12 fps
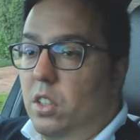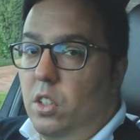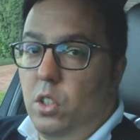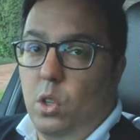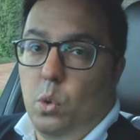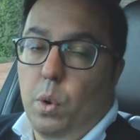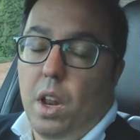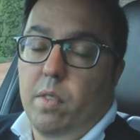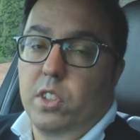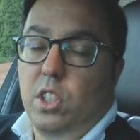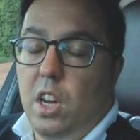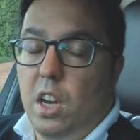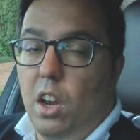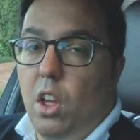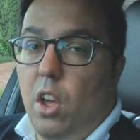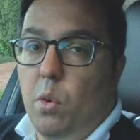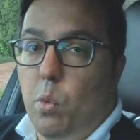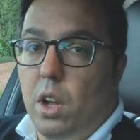You will obviously
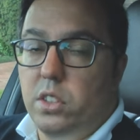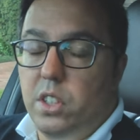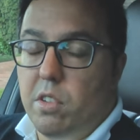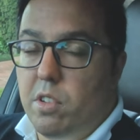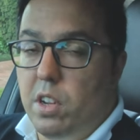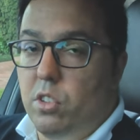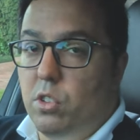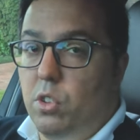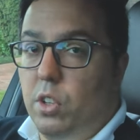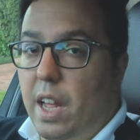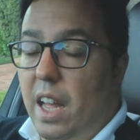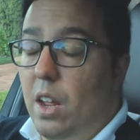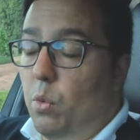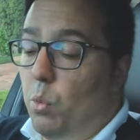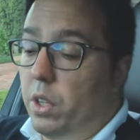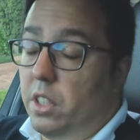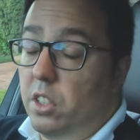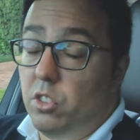learn what Siri is good at and
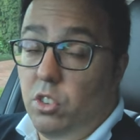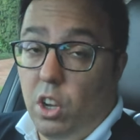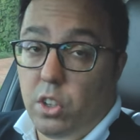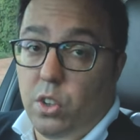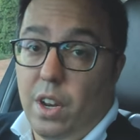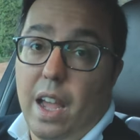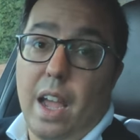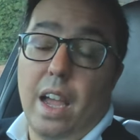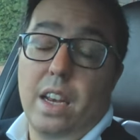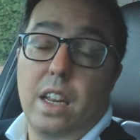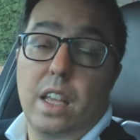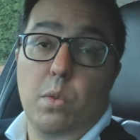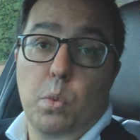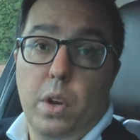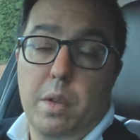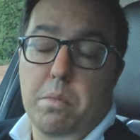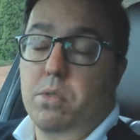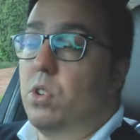what it's not good at, and it will
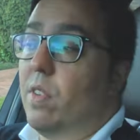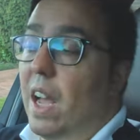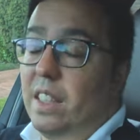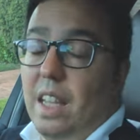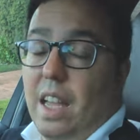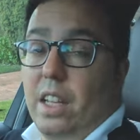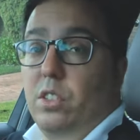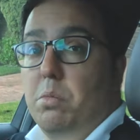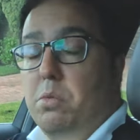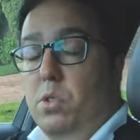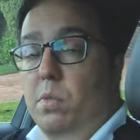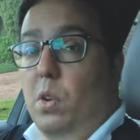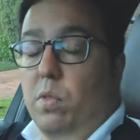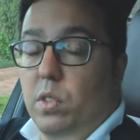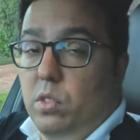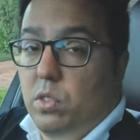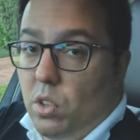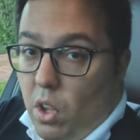improve as it has improved over
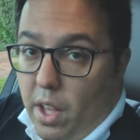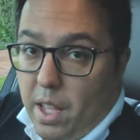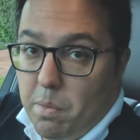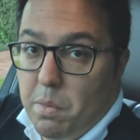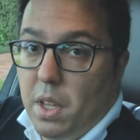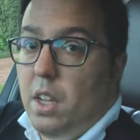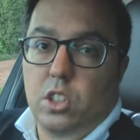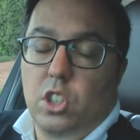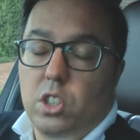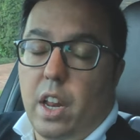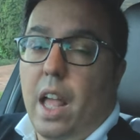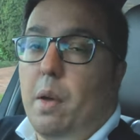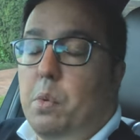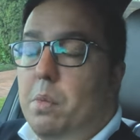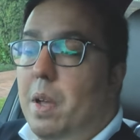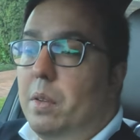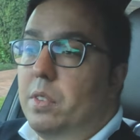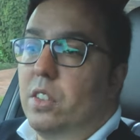time. Just like Apple
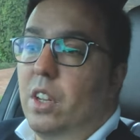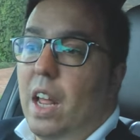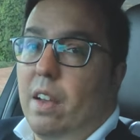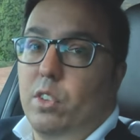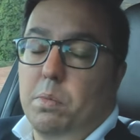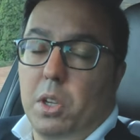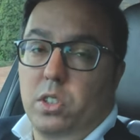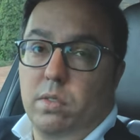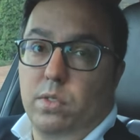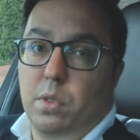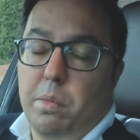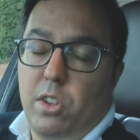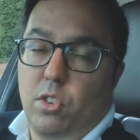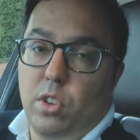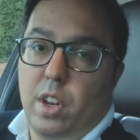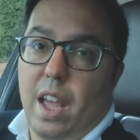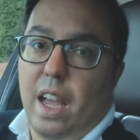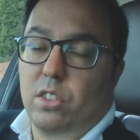Maps doesn't have as much
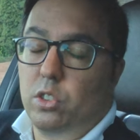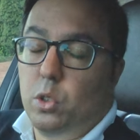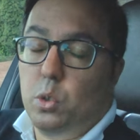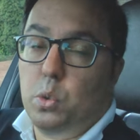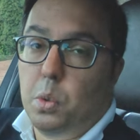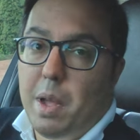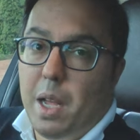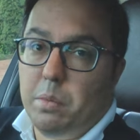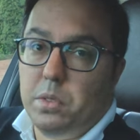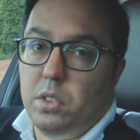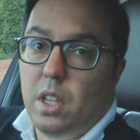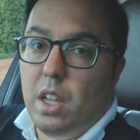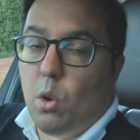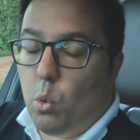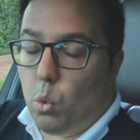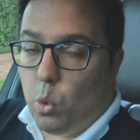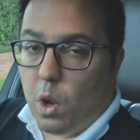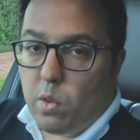information as Google Maps
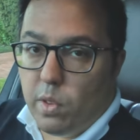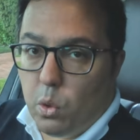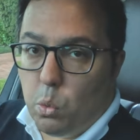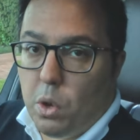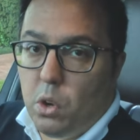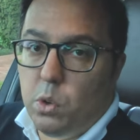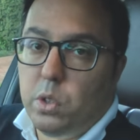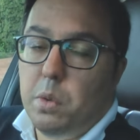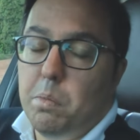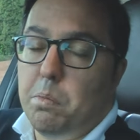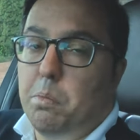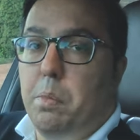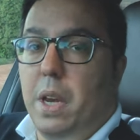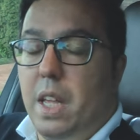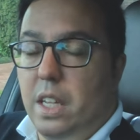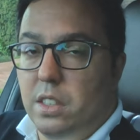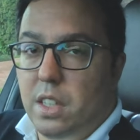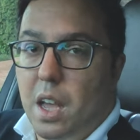all over the world, but it
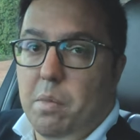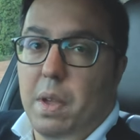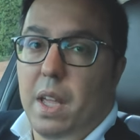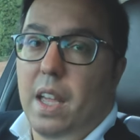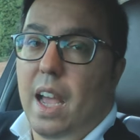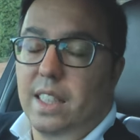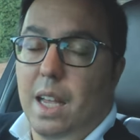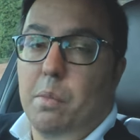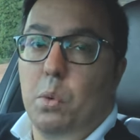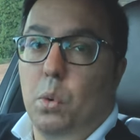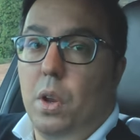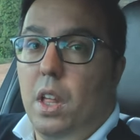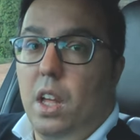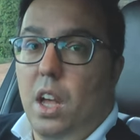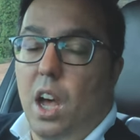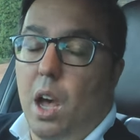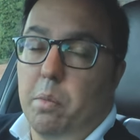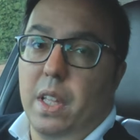is coming as Apple
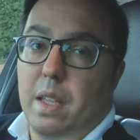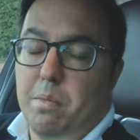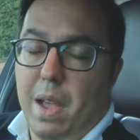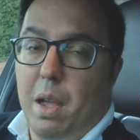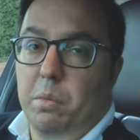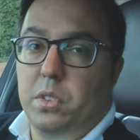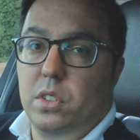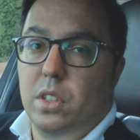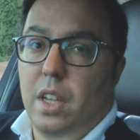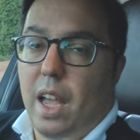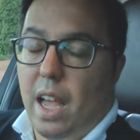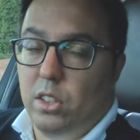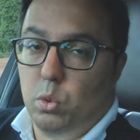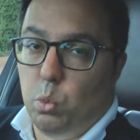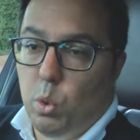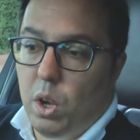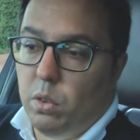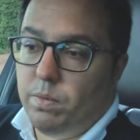update maps as
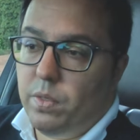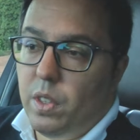well.